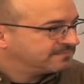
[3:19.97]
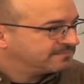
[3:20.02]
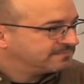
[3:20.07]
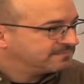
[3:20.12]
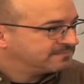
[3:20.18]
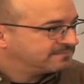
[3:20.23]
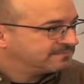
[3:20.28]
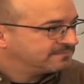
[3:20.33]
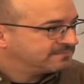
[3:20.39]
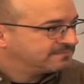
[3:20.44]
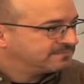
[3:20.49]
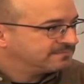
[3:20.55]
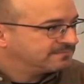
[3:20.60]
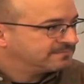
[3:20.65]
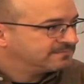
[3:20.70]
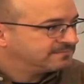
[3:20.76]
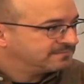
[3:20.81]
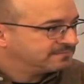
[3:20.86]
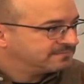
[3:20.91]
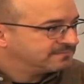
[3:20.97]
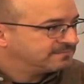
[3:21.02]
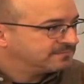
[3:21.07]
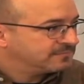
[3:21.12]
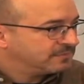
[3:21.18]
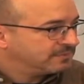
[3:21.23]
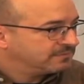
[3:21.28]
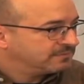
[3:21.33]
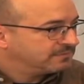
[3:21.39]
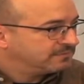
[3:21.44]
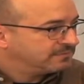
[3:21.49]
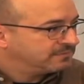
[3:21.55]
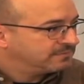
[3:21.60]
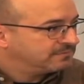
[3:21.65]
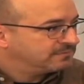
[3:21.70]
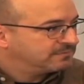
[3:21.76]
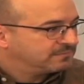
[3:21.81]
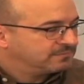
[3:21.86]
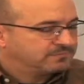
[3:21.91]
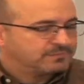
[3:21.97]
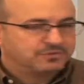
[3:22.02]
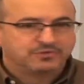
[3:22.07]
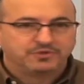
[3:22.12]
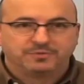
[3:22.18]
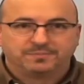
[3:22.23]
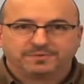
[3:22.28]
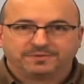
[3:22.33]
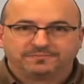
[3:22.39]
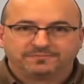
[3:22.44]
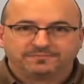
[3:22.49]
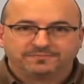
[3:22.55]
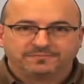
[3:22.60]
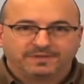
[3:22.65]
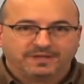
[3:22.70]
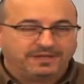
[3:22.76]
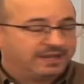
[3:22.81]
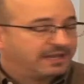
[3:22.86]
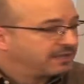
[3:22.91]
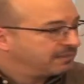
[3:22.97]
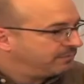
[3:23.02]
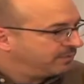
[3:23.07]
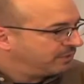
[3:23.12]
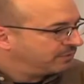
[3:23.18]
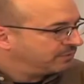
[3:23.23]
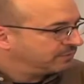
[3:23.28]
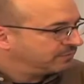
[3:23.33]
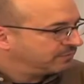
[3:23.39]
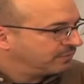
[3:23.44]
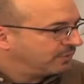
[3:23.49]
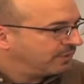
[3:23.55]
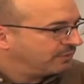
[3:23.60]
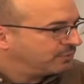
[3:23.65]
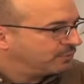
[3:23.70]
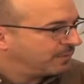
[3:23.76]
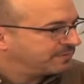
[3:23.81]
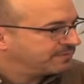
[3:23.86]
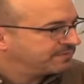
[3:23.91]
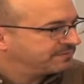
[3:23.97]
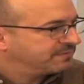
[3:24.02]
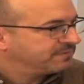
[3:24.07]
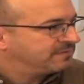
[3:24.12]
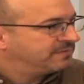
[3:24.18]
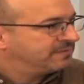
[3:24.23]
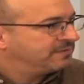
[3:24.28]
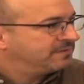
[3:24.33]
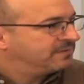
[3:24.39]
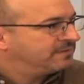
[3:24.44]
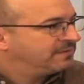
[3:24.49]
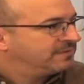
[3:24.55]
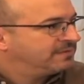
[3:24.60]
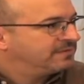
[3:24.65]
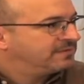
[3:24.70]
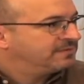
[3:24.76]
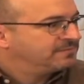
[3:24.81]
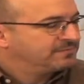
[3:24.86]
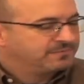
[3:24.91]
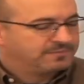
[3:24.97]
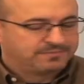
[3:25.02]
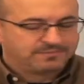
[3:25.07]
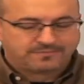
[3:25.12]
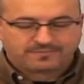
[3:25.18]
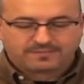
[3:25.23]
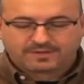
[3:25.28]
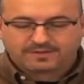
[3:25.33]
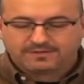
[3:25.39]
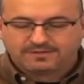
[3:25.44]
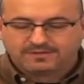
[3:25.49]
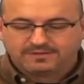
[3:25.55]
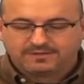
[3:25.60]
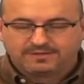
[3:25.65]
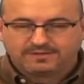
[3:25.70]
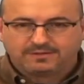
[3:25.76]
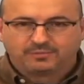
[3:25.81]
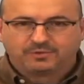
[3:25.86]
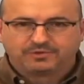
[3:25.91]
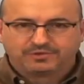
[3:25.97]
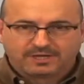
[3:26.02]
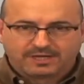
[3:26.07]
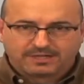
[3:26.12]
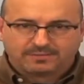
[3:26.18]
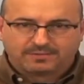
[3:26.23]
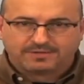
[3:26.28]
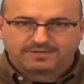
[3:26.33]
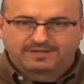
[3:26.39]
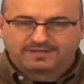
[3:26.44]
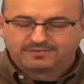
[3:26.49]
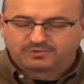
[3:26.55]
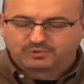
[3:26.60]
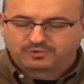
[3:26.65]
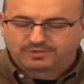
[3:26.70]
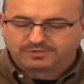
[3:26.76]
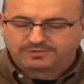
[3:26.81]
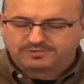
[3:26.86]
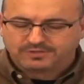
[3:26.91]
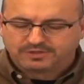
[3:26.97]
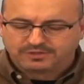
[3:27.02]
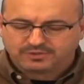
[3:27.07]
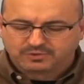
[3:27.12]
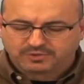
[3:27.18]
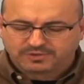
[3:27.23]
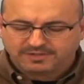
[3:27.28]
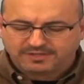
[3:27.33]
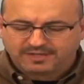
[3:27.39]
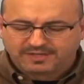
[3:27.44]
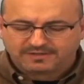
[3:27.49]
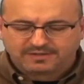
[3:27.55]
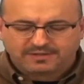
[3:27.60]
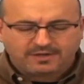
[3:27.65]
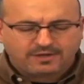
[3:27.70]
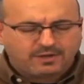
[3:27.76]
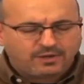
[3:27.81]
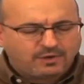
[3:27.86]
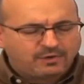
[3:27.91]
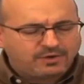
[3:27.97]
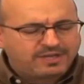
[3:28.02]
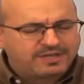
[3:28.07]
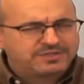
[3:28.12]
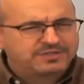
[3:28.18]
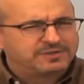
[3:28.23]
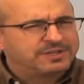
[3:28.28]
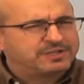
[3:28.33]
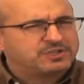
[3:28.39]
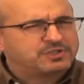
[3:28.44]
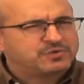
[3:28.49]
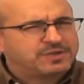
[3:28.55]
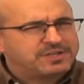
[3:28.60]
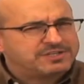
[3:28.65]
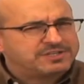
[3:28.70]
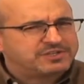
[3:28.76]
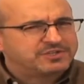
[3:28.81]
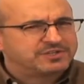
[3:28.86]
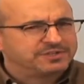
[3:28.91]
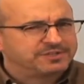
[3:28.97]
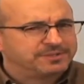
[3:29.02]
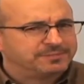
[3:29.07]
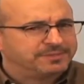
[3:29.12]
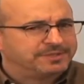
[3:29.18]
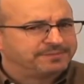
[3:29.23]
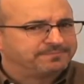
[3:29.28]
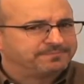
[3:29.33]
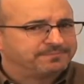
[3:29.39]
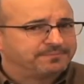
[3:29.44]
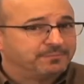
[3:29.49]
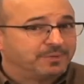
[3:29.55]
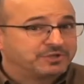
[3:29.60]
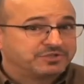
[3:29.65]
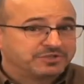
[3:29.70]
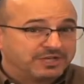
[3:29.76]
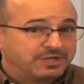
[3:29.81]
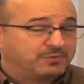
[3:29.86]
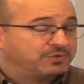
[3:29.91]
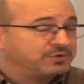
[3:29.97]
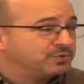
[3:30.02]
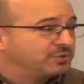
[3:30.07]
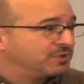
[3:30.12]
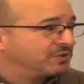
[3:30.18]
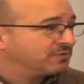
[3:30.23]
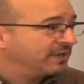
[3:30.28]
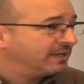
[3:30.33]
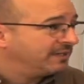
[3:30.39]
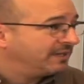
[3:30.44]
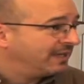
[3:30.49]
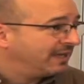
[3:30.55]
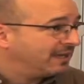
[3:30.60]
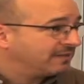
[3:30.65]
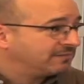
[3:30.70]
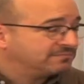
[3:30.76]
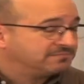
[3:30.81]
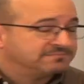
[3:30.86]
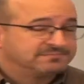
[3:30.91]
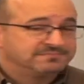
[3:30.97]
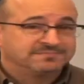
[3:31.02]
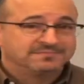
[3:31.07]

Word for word: um, get those two chapters for free and test it out. Super. And that could be on your on the website. It is. It's on the website. They can find a sneak peek. And we'll talk about that toward toward the end. Okay, so let's transition a little bit, much like we're doing right now,